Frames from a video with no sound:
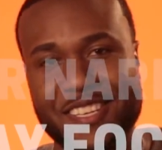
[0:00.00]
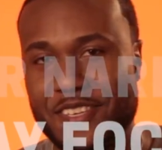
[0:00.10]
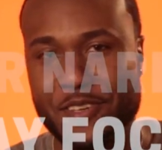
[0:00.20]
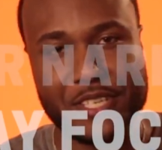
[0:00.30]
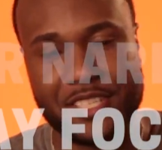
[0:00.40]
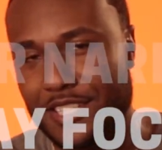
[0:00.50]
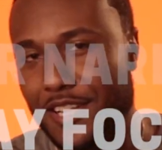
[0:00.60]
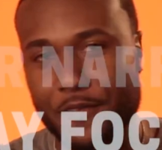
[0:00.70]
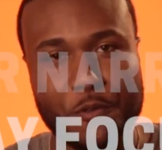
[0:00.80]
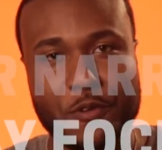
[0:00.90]
you know, he just
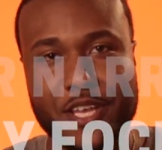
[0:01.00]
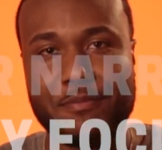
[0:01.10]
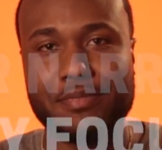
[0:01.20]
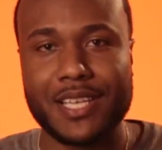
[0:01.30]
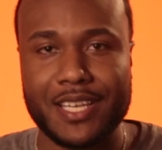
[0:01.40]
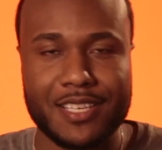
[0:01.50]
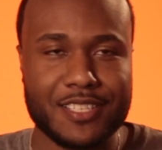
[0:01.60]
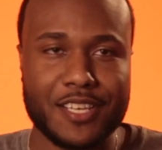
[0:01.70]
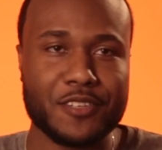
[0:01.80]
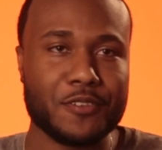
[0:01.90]
loved the way he played, and he's
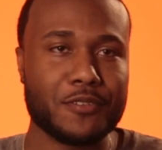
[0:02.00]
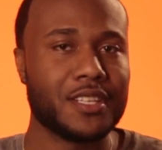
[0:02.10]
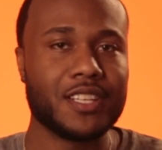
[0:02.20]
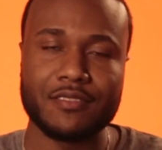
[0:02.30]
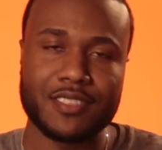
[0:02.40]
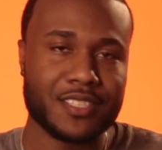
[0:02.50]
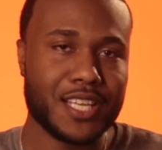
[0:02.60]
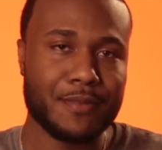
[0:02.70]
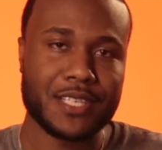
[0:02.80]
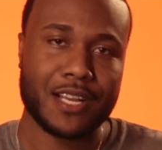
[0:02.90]
like, you know, he loved his
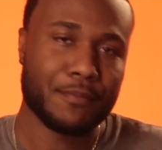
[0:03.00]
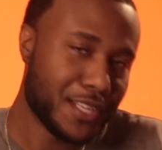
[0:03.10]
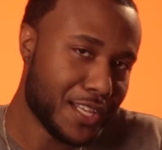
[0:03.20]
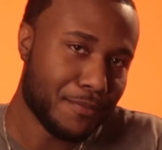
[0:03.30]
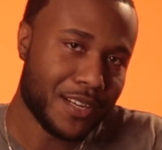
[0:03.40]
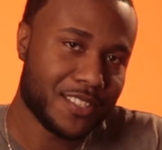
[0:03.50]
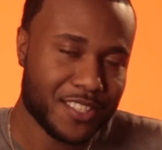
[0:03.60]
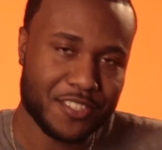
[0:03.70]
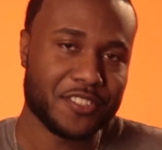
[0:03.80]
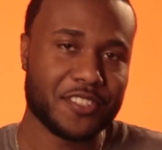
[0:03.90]
name. He's like, I'm gonna name my
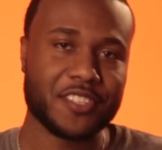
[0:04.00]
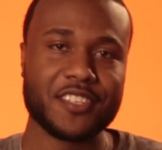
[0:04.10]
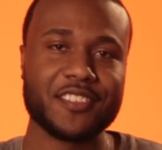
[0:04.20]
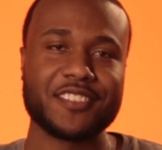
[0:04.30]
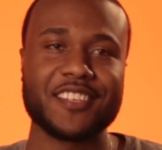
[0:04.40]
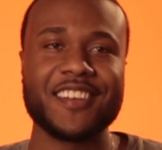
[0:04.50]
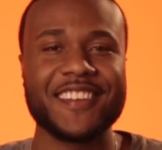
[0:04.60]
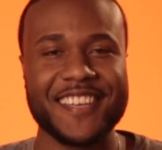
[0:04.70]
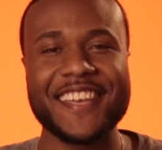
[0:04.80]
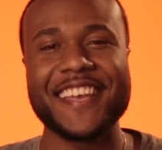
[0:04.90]
son Shaquille. So,
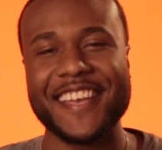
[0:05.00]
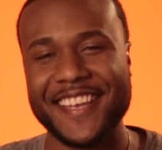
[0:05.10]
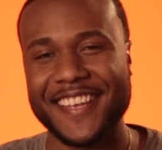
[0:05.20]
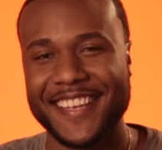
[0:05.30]
yeah.